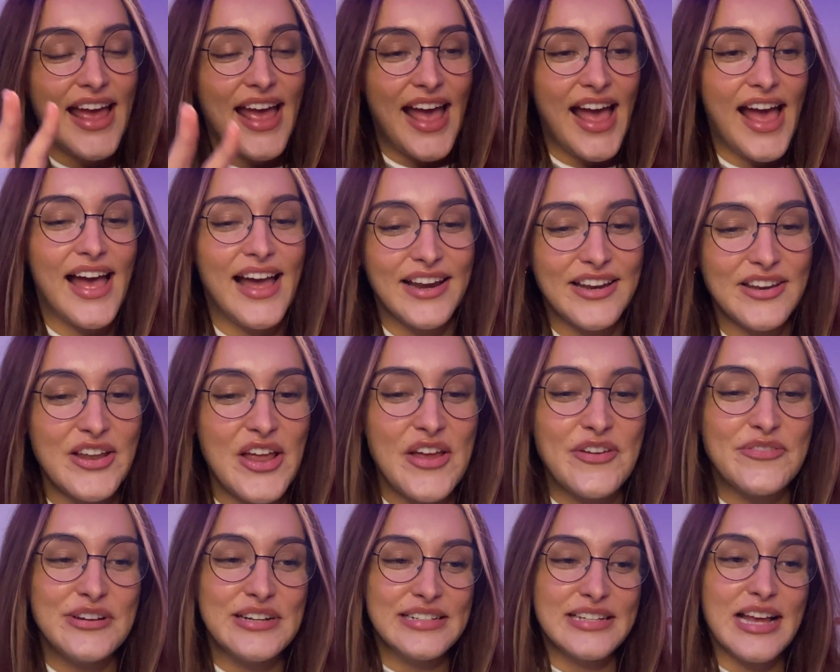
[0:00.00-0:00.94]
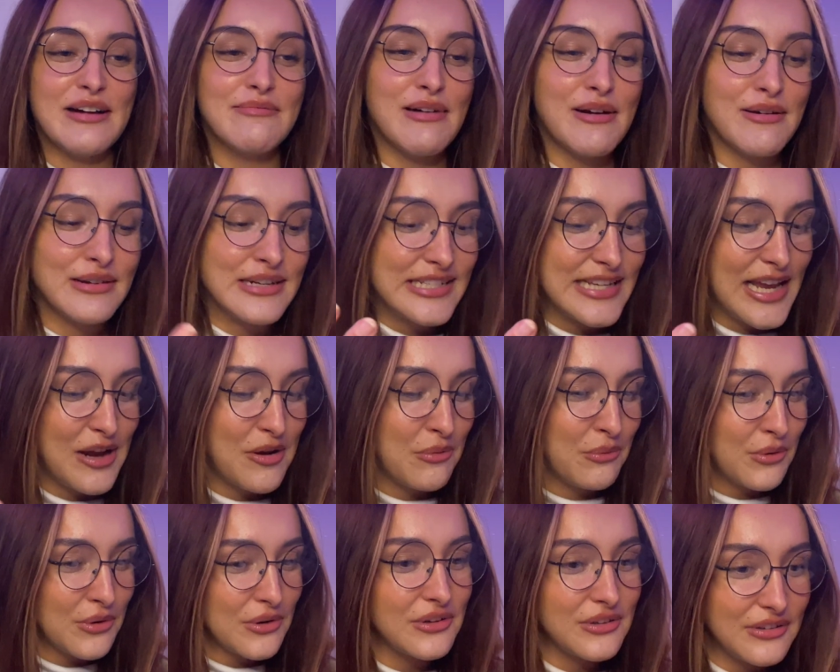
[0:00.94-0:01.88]
and every time I would take
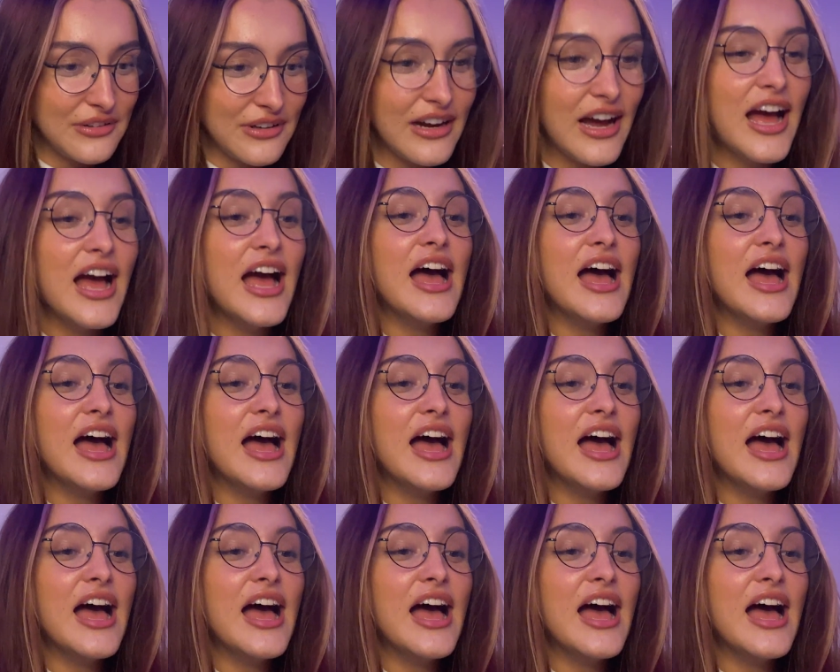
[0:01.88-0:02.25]
wudu,